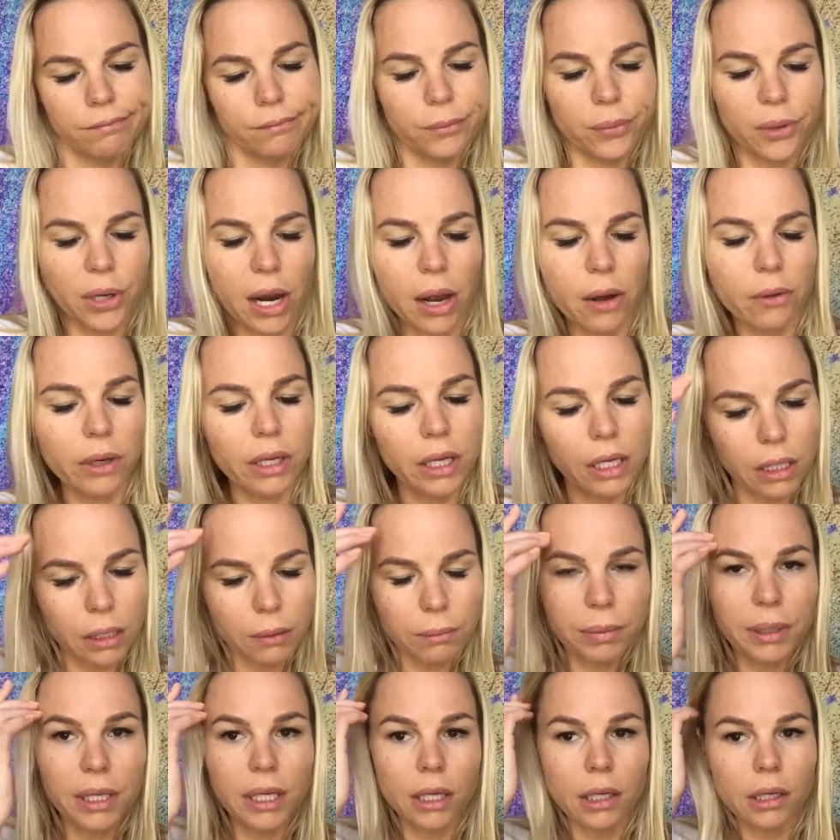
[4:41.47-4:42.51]
brownie
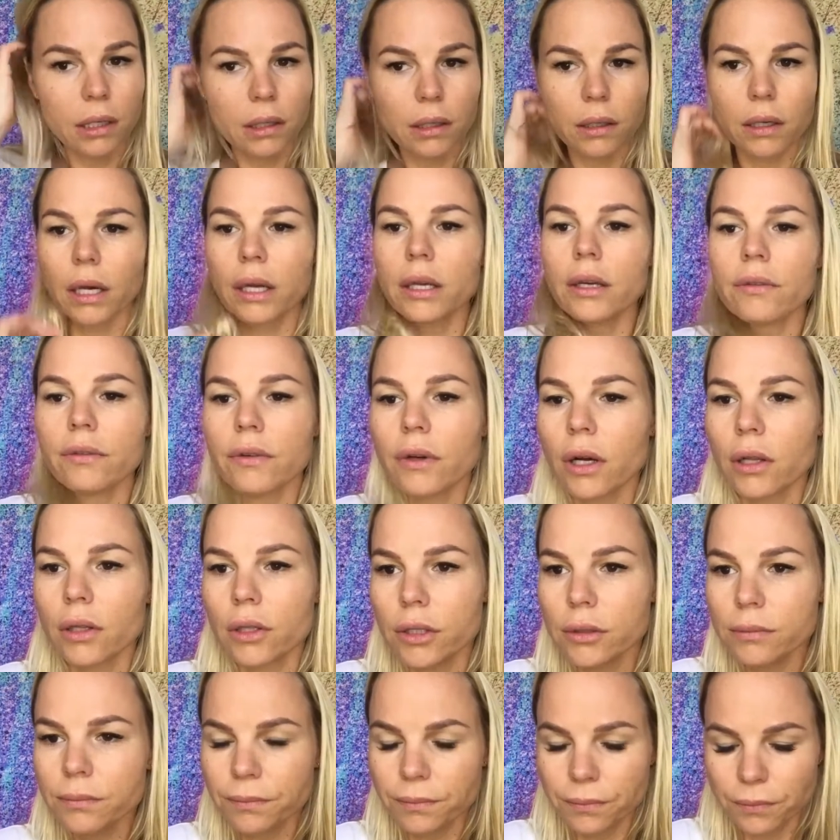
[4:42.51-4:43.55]
pink kind of
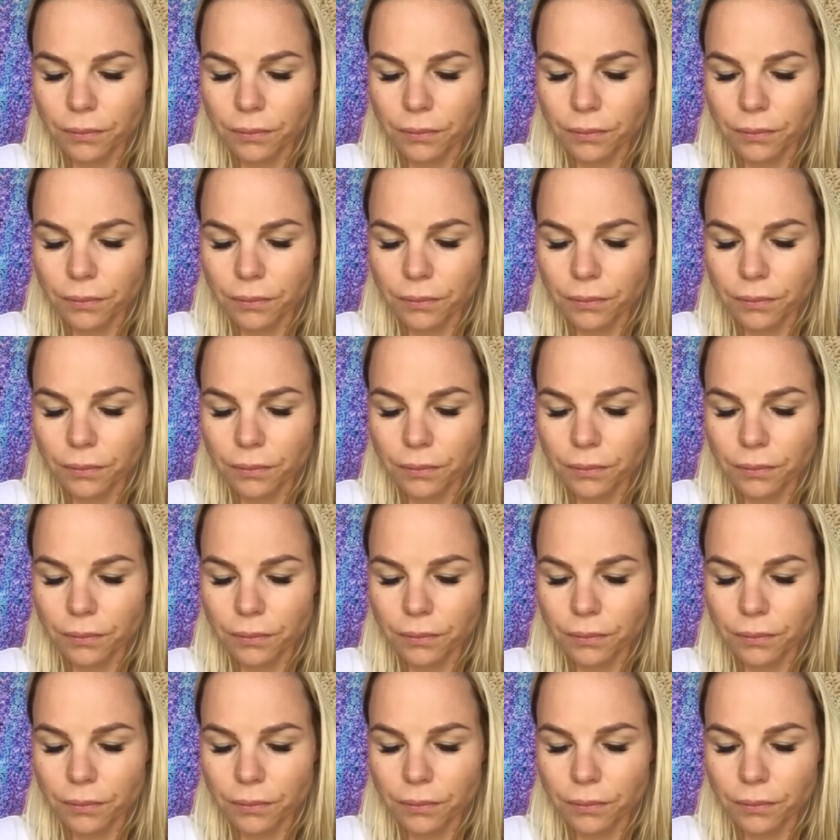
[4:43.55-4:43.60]
color.